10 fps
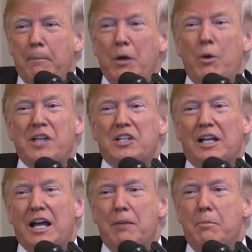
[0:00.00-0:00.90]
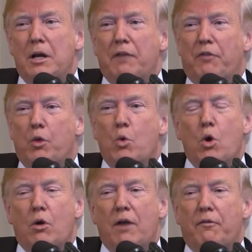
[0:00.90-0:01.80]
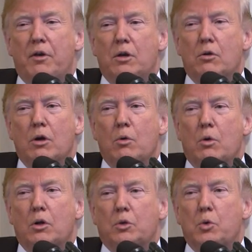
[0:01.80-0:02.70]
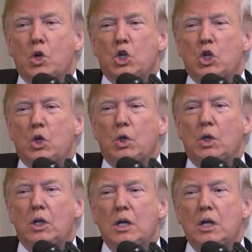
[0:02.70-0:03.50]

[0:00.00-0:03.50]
But he raised a lot of money for the war effort during World War II.